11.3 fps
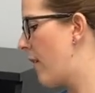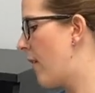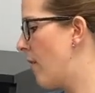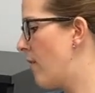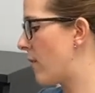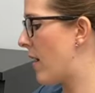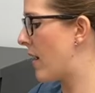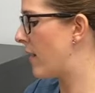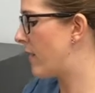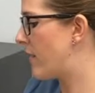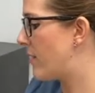All right,
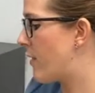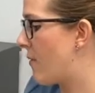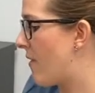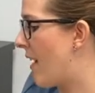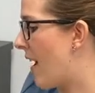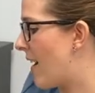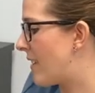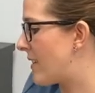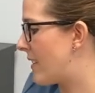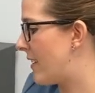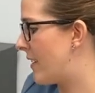so that
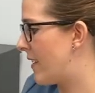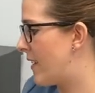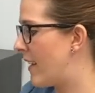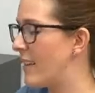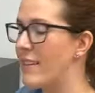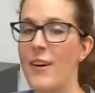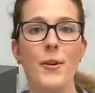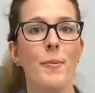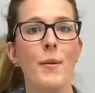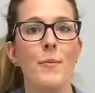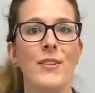is how your
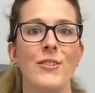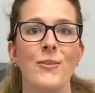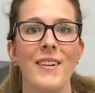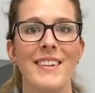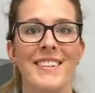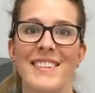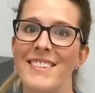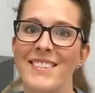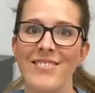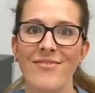blood pressure works.